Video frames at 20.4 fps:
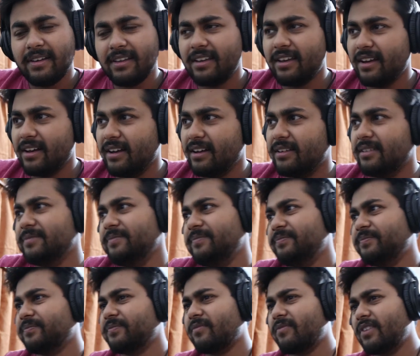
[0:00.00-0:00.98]
Yeah,
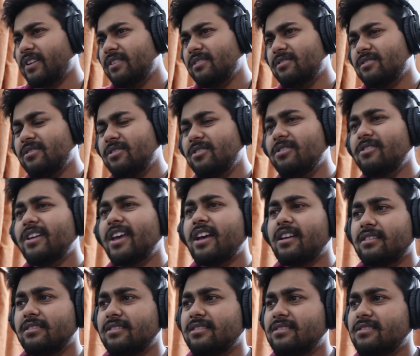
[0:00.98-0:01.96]
so
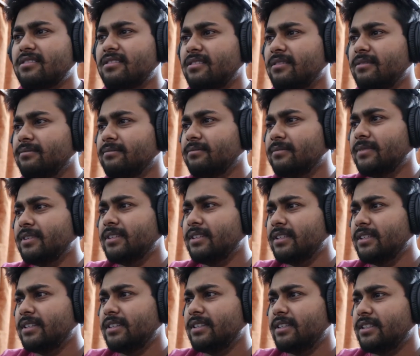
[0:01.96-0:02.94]
yeah, it's
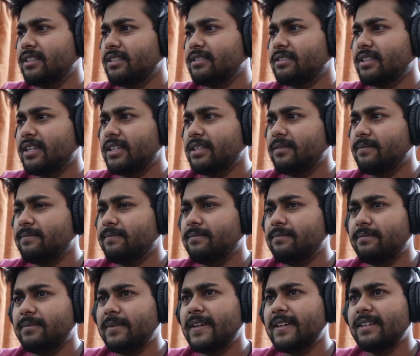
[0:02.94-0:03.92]
it's kind of
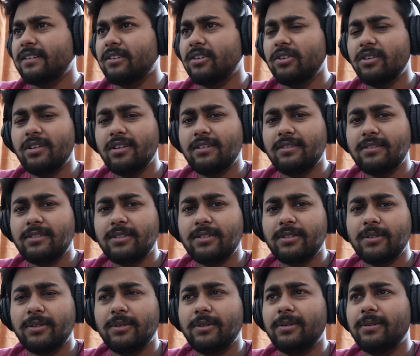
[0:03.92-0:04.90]
good.
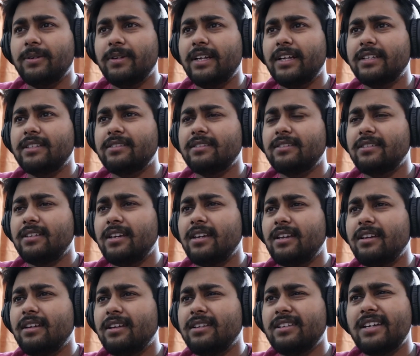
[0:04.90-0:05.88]
So let's
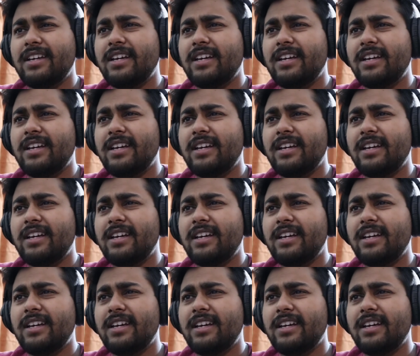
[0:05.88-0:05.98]
see, it